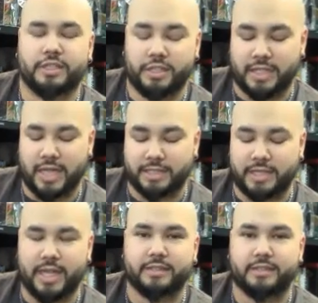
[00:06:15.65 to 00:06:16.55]
She's got
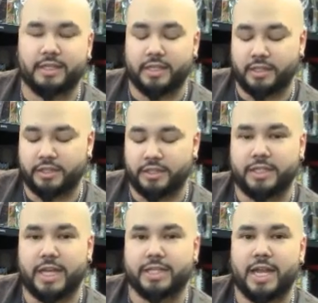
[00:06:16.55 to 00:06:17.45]
ties to Cena. She's
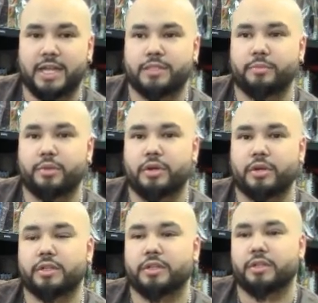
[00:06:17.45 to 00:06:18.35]
got ties to
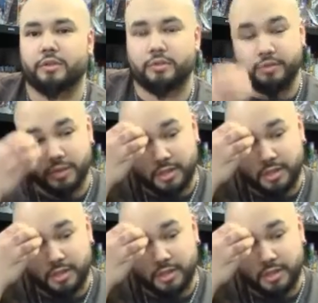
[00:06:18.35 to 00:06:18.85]
Punk. You know,